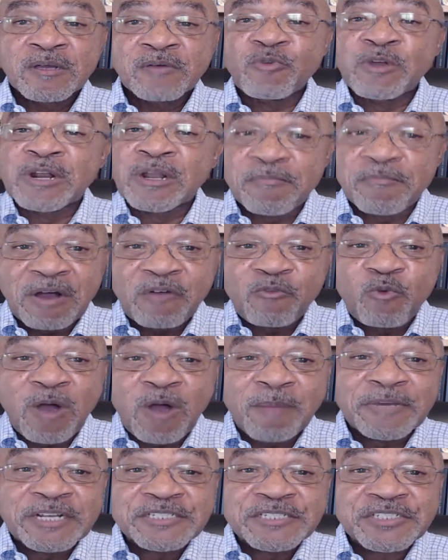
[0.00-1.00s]
When a
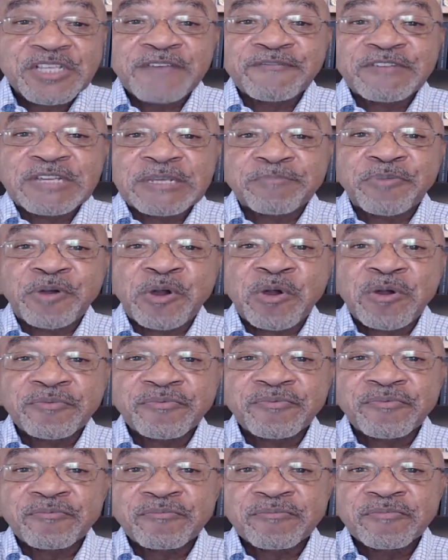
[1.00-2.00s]
woman is giving
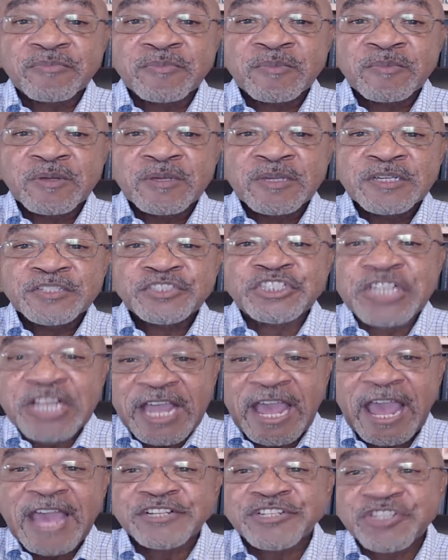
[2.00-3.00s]
birth, she
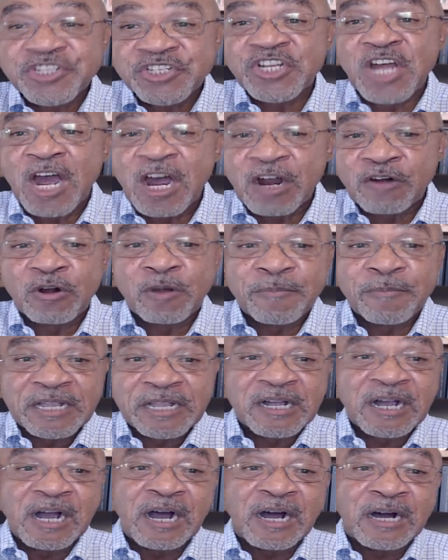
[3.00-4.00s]
has sorrow
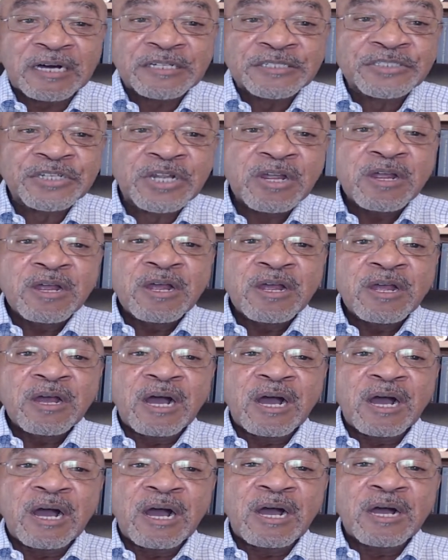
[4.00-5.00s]
because
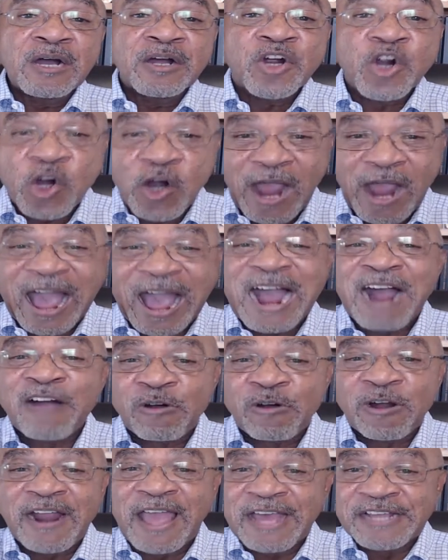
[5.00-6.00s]
uh, her
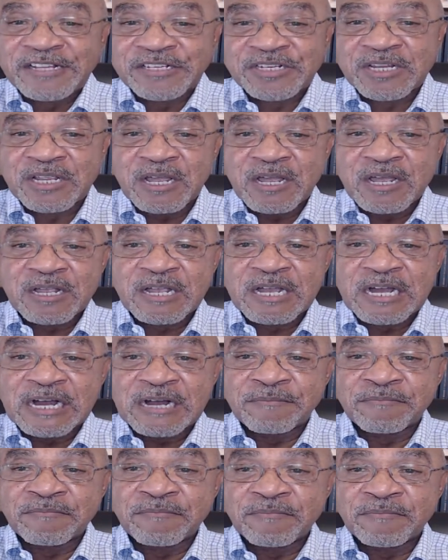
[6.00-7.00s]
hour has
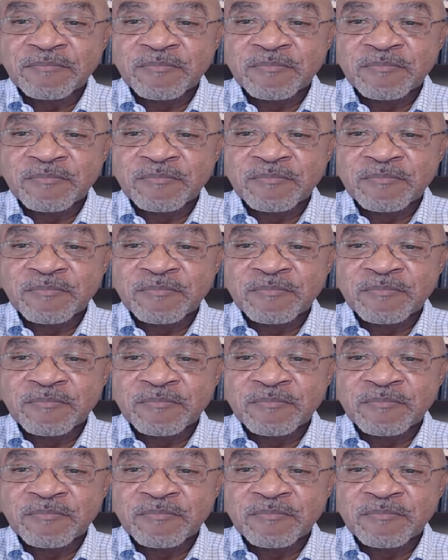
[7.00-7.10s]
come.